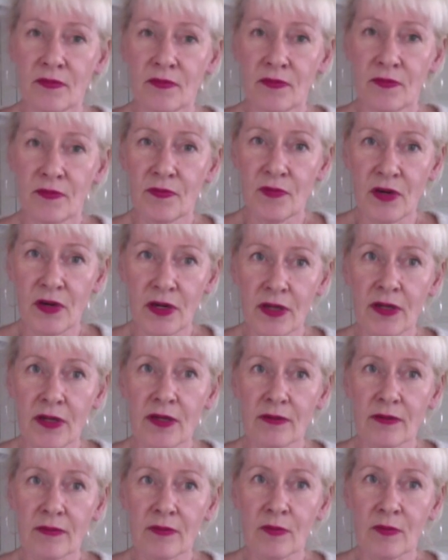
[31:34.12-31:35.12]
very
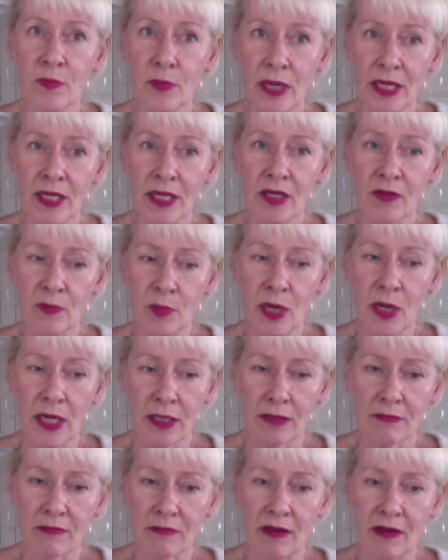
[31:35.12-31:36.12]
many of my
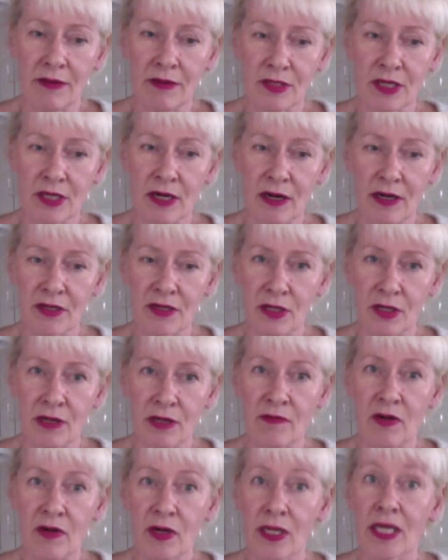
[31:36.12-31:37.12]
clients are actually
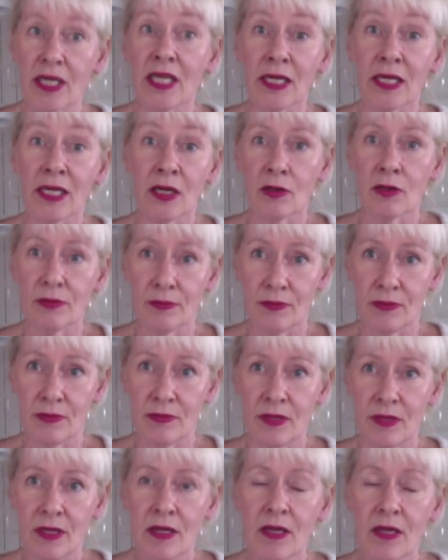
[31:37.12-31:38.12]
very eager
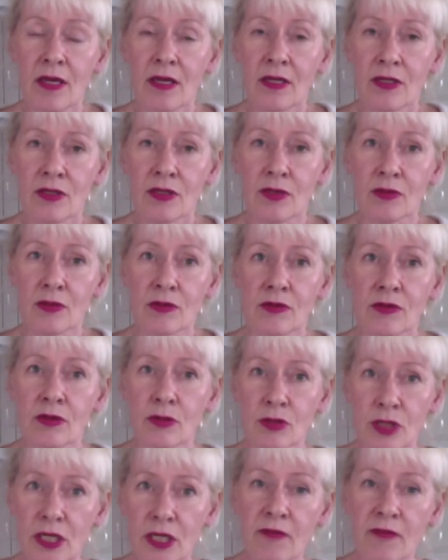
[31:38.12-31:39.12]
to
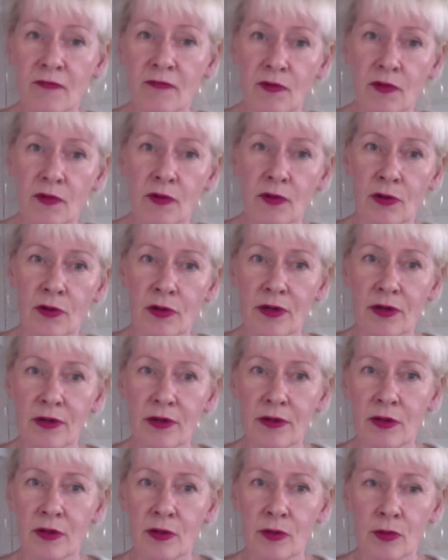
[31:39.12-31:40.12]
seek for
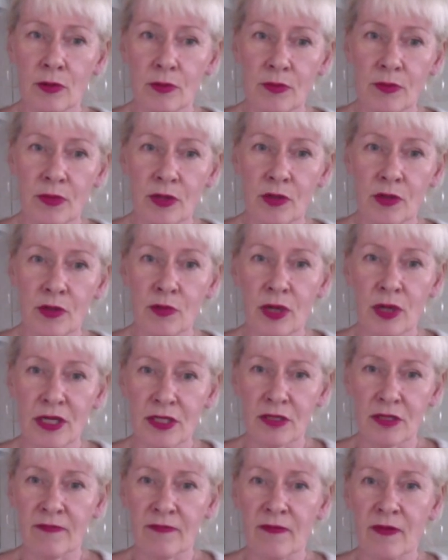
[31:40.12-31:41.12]
new ways
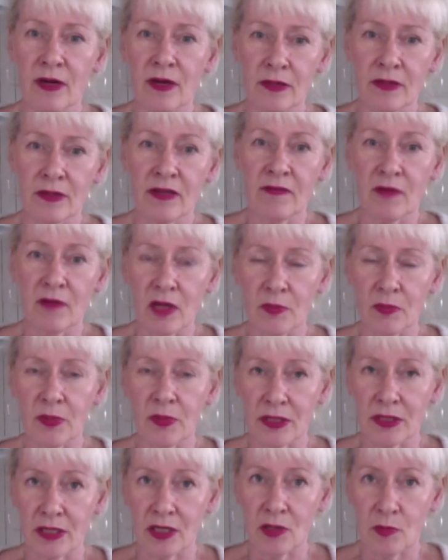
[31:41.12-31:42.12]
of developing
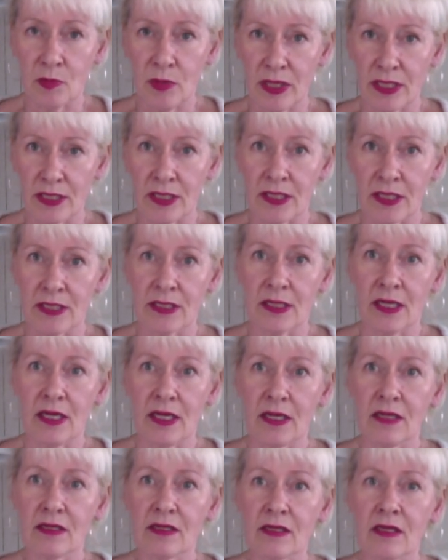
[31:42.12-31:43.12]
their business,
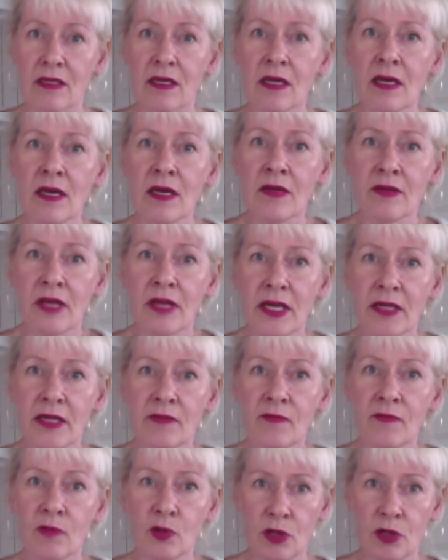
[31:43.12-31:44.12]
that it
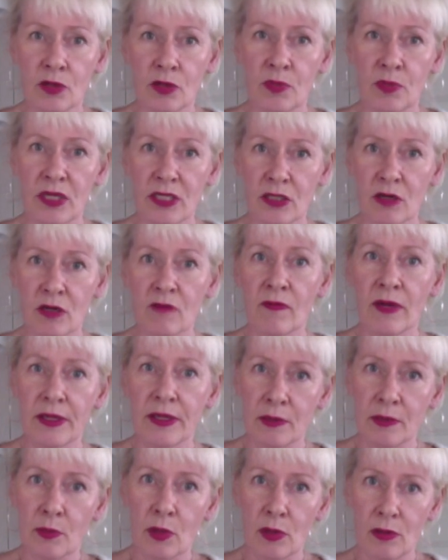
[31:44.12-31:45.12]
would not be so
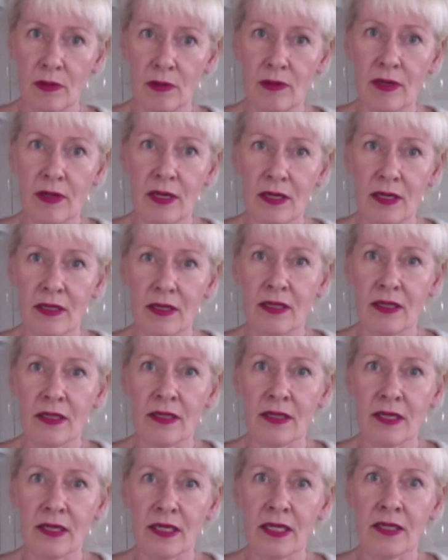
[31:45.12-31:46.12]
vulnerable in
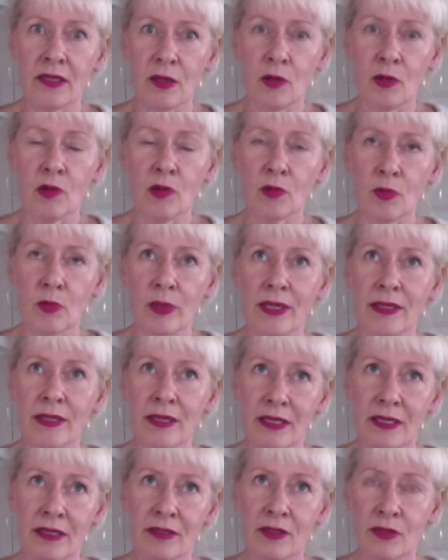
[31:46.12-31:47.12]
the old way that
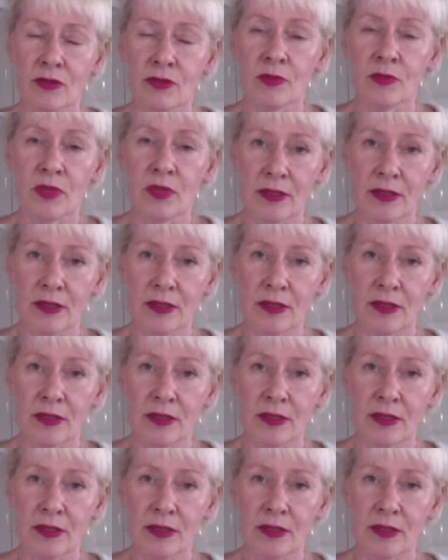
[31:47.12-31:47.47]
it used to be.